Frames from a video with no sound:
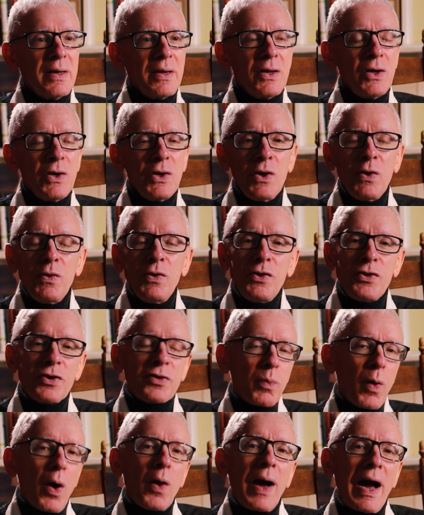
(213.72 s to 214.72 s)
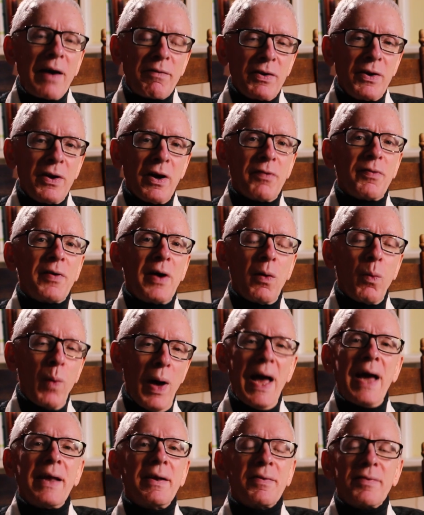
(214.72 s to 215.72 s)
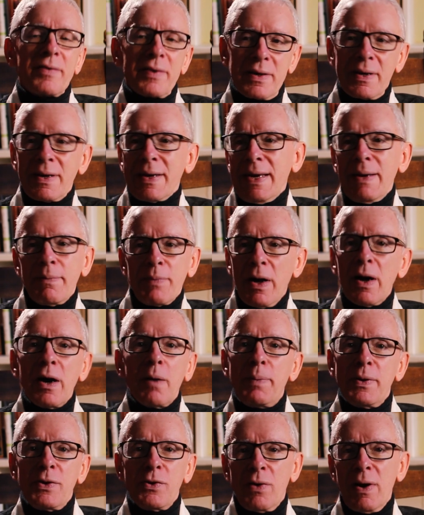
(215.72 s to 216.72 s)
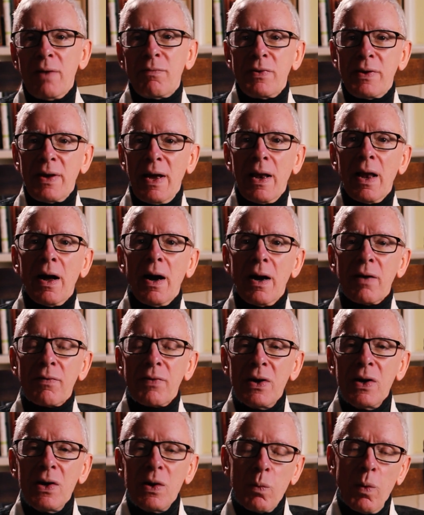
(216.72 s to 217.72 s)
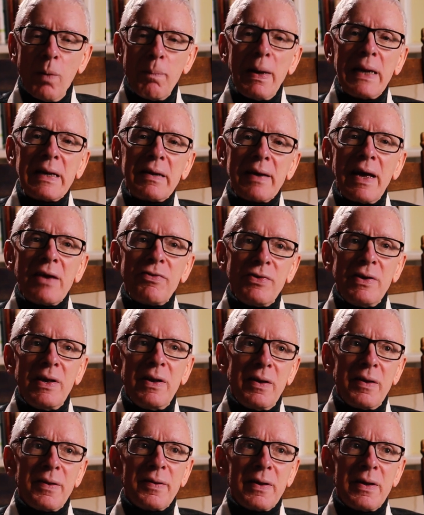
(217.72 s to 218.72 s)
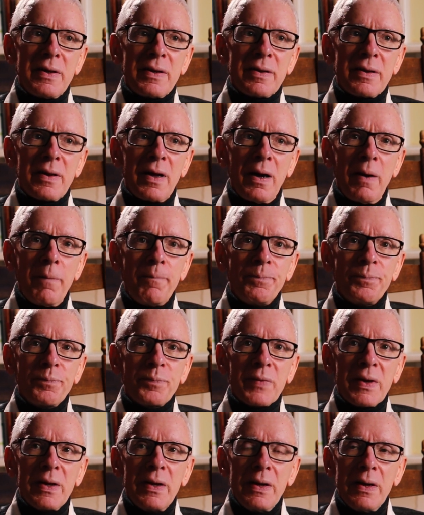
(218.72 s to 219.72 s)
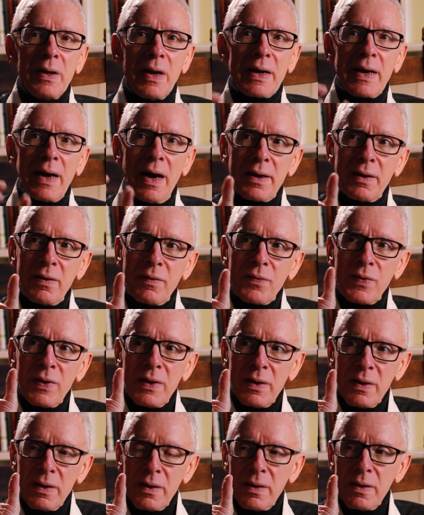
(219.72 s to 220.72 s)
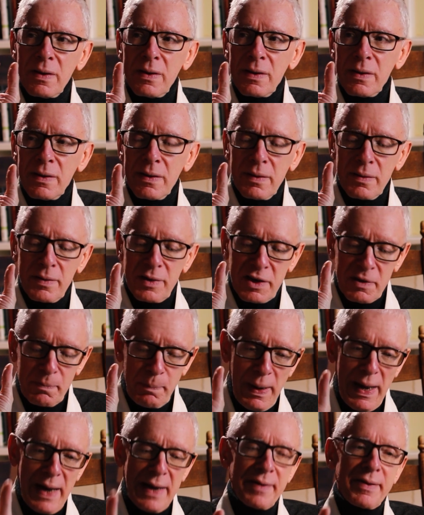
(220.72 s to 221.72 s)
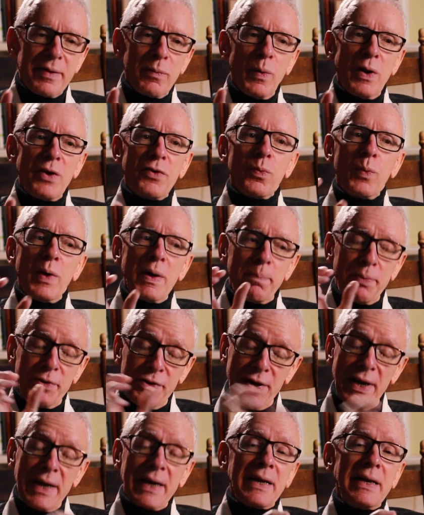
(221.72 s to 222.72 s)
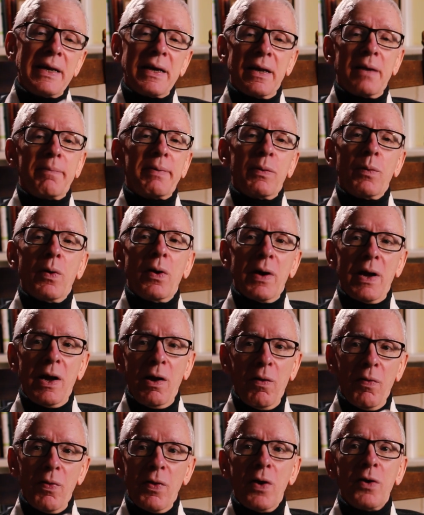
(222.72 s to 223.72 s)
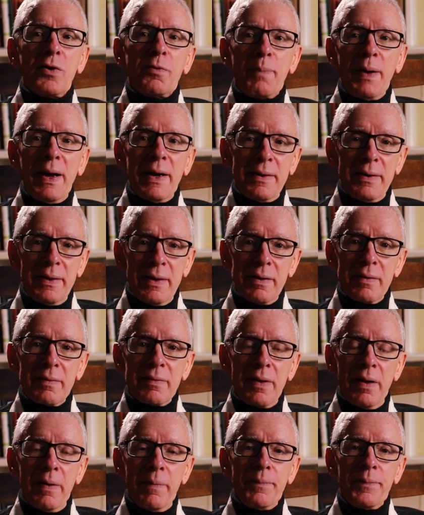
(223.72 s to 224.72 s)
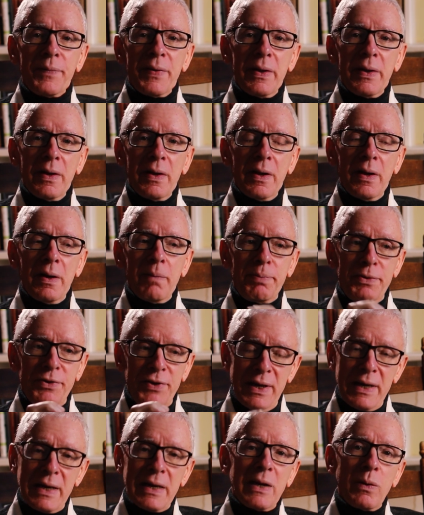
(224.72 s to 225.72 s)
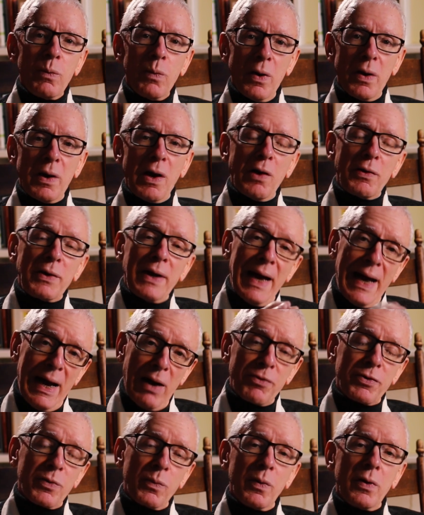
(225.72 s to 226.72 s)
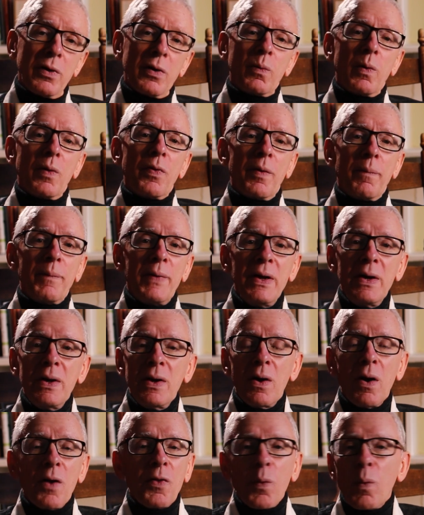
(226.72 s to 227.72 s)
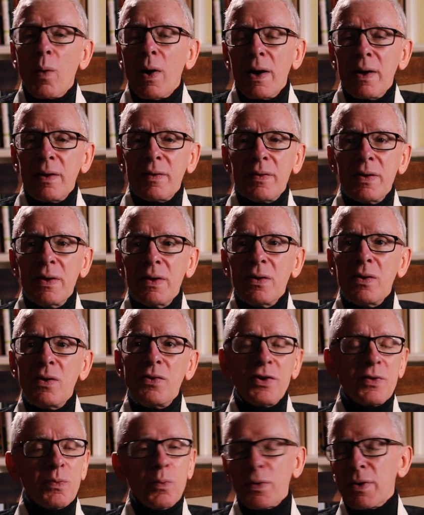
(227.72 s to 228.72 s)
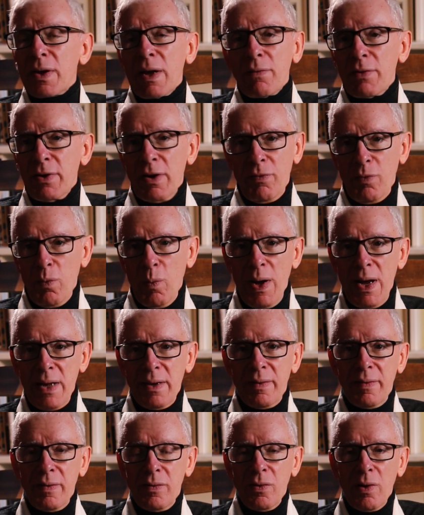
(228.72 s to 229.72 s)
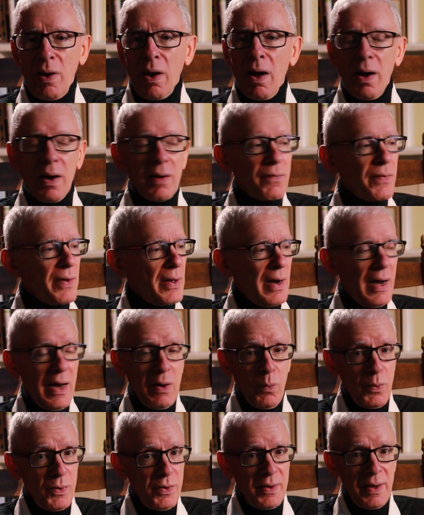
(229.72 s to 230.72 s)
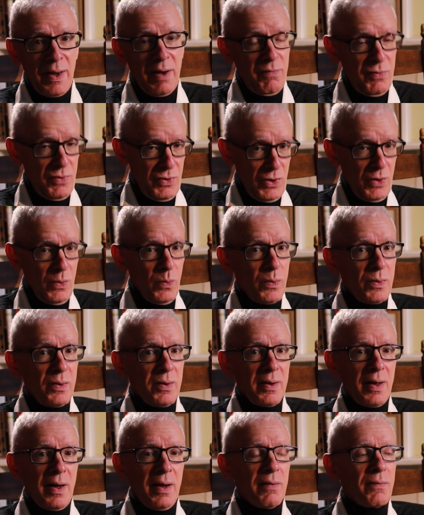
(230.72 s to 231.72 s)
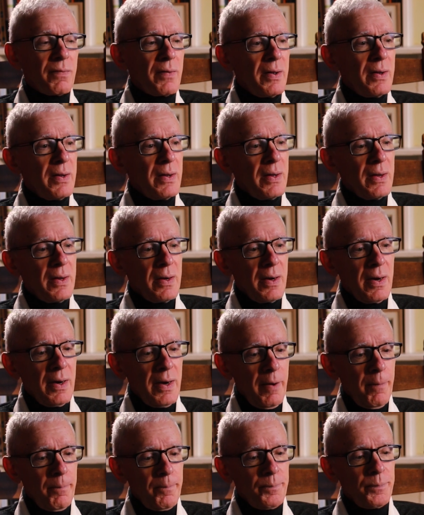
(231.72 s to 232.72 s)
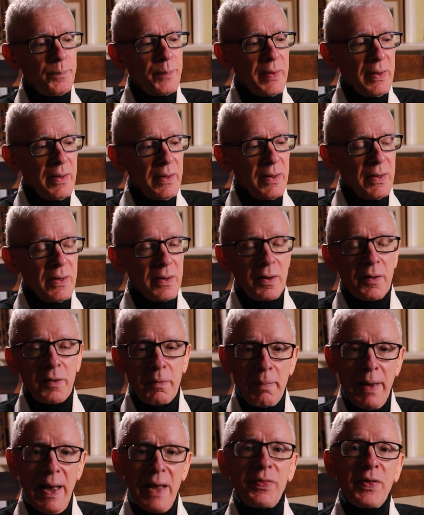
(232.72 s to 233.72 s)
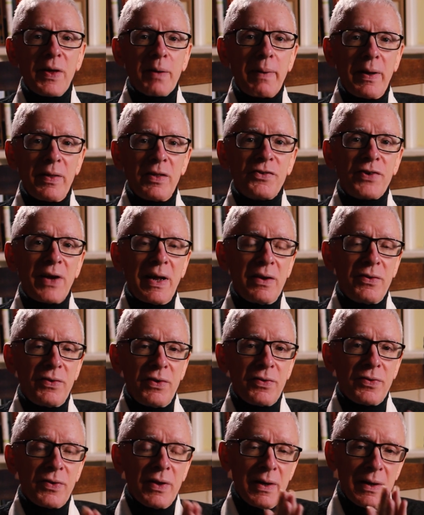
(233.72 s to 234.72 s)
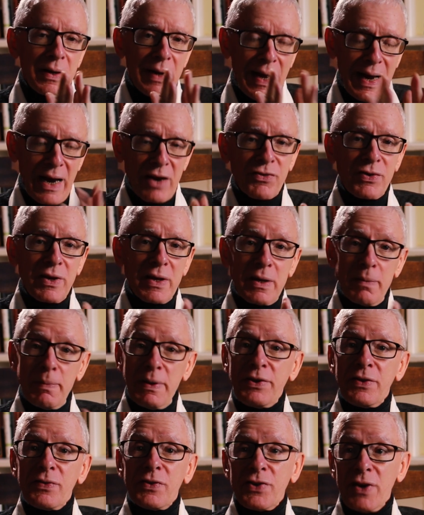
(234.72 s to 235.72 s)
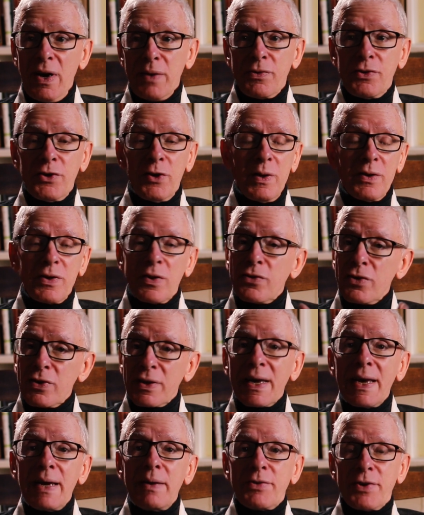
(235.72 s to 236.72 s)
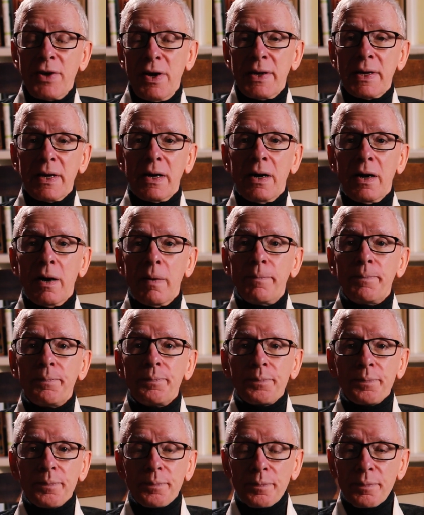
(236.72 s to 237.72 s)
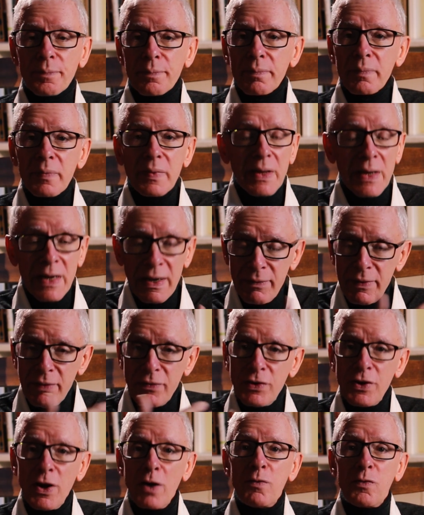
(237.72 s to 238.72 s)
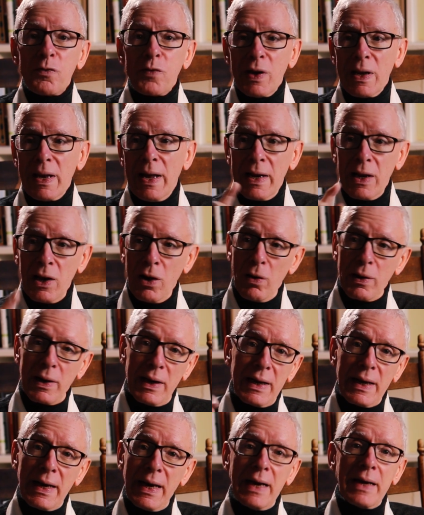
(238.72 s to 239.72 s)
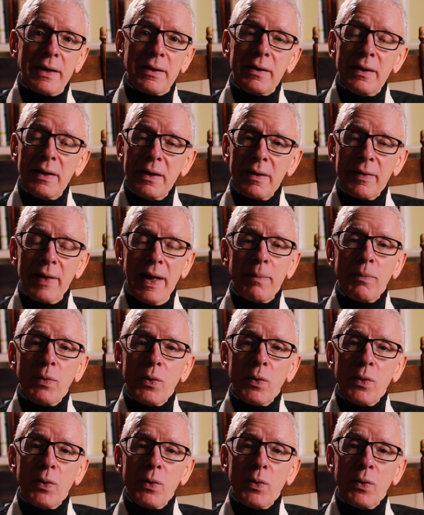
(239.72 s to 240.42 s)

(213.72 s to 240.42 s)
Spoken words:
you just won't have enough awareness to keep that up in your everyday life. What meditation is a kind of space in which we're particularly going to be working on those patternings, yeah, and particularly working on how to work with them. Otherwise, you just wouldn't have enough awareness in your life. Yeah, I wouldn't have, and you wouldn't have. So the main thing about this challenge is actually committing the time to do it. So just keep turning up, even if you don't feel like logging in that